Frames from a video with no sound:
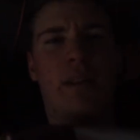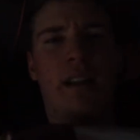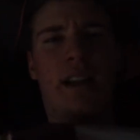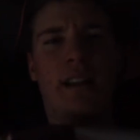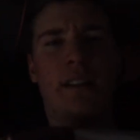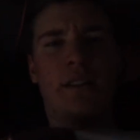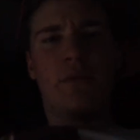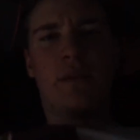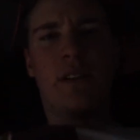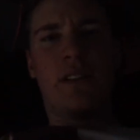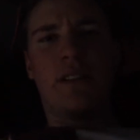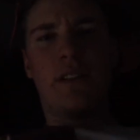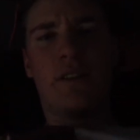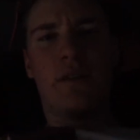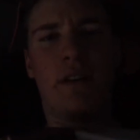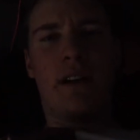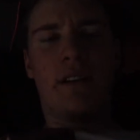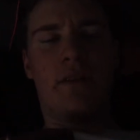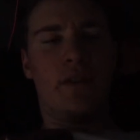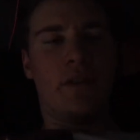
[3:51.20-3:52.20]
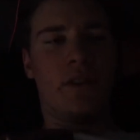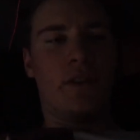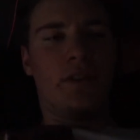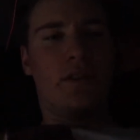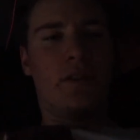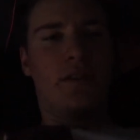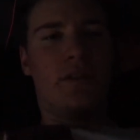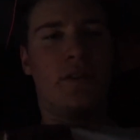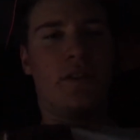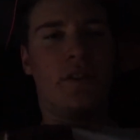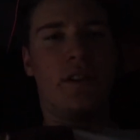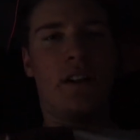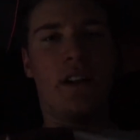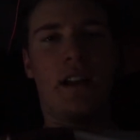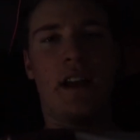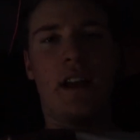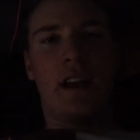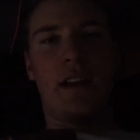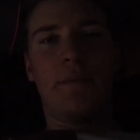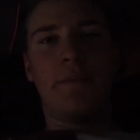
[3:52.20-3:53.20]
plans whatsoever for
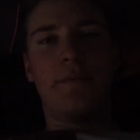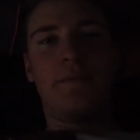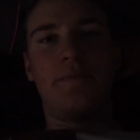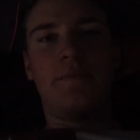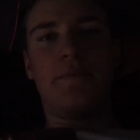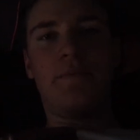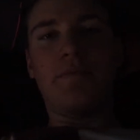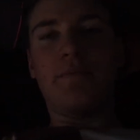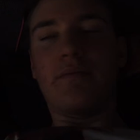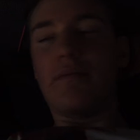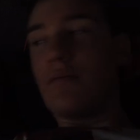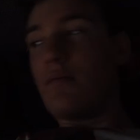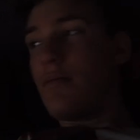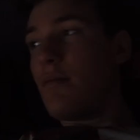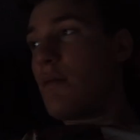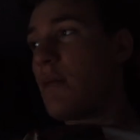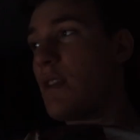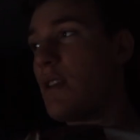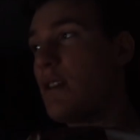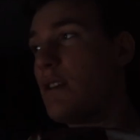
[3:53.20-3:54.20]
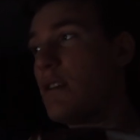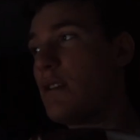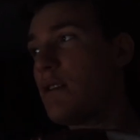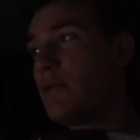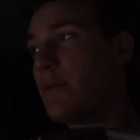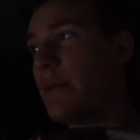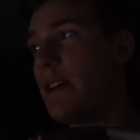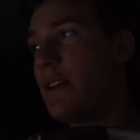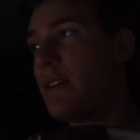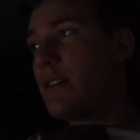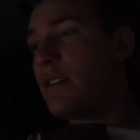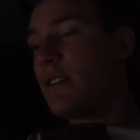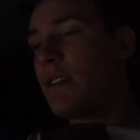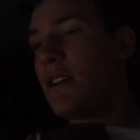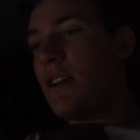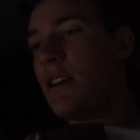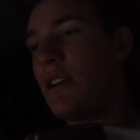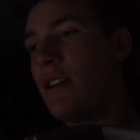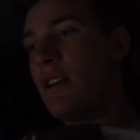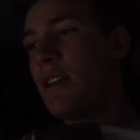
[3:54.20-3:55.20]
the day. So
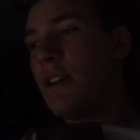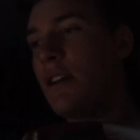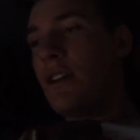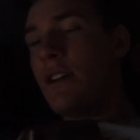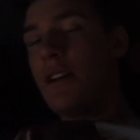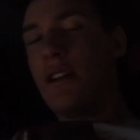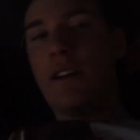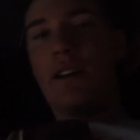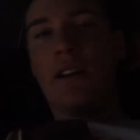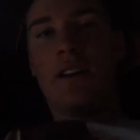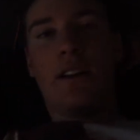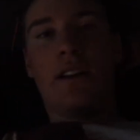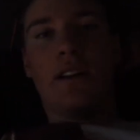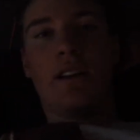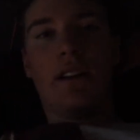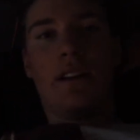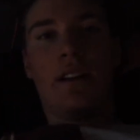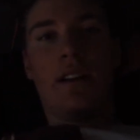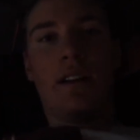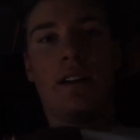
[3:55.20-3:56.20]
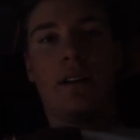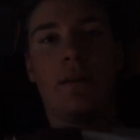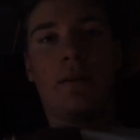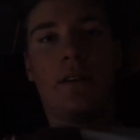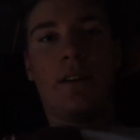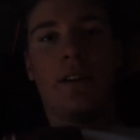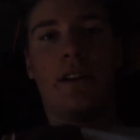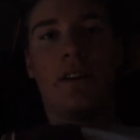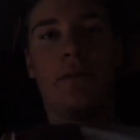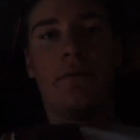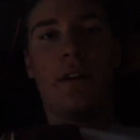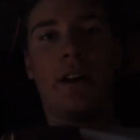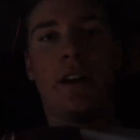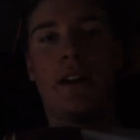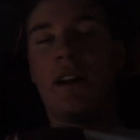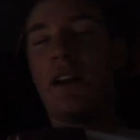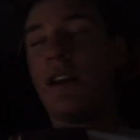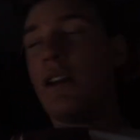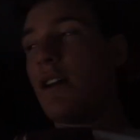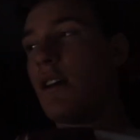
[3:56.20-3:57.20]
basically, I'm gonna get
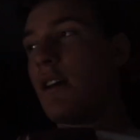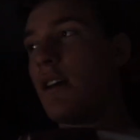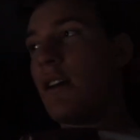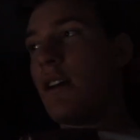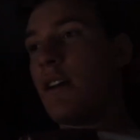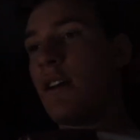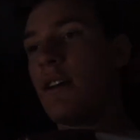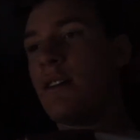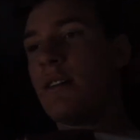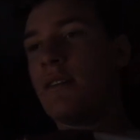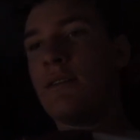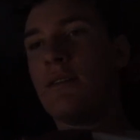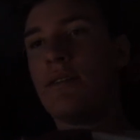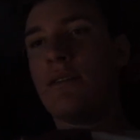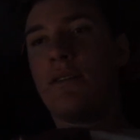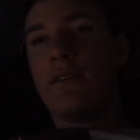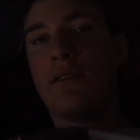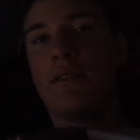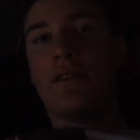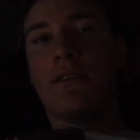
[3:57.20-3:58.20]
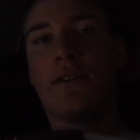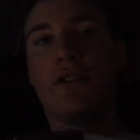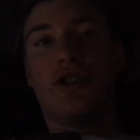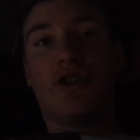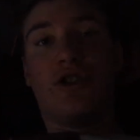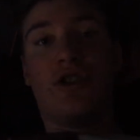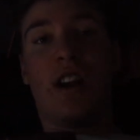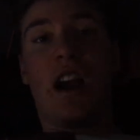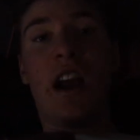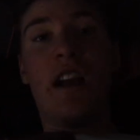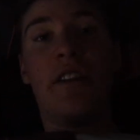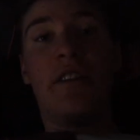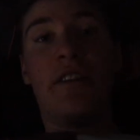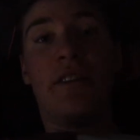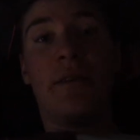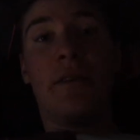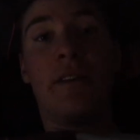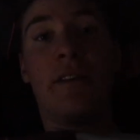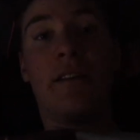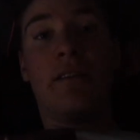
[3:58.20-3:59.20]
ready and try
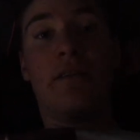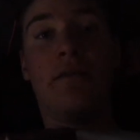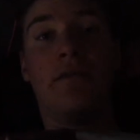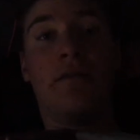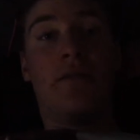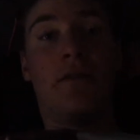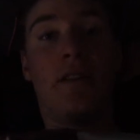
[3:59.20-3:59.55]
listening